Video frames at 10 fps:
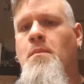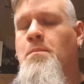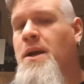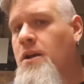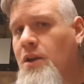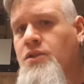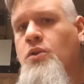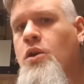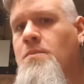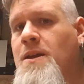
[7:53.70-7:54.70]
But it also
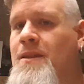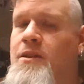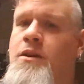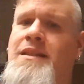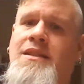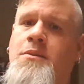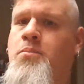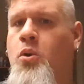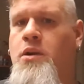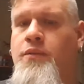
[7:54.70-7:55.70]
could be that they're in
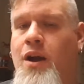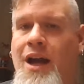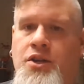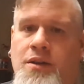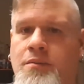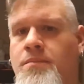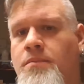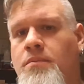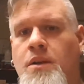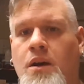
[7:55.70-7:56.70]
support of your action.
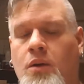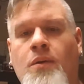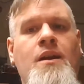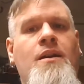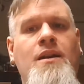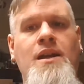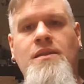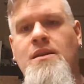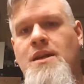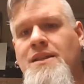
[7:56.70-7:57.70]
In
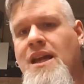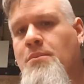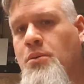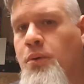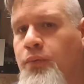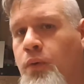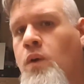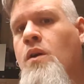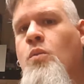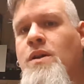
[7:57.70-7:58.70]
the example
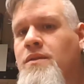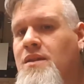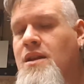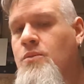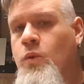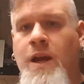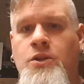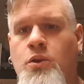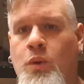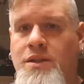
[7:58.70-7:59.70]
before, when the
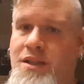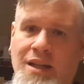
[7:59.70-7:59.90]
ranger wants to